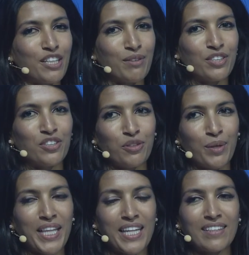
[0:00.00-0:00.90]
you into
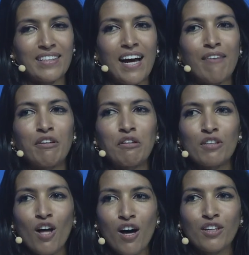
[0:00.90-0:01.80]
doing things that have a
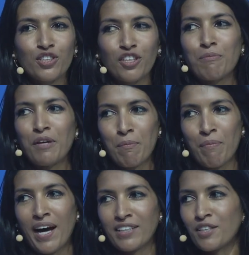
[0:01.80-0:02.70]
long term
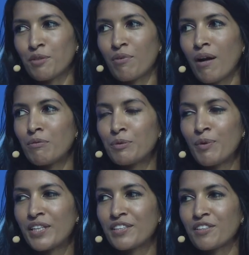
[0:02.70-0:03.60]
impact on the problem you
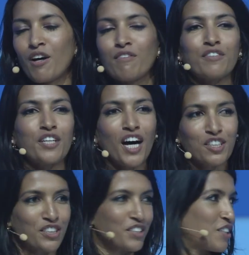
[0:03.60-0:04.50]
want to solve, not
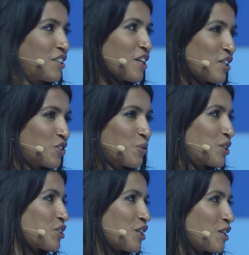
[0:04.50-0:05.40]
just a, a
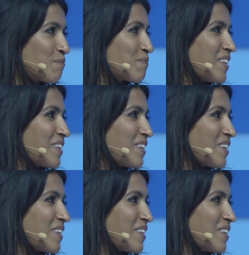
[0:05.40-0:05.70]
short term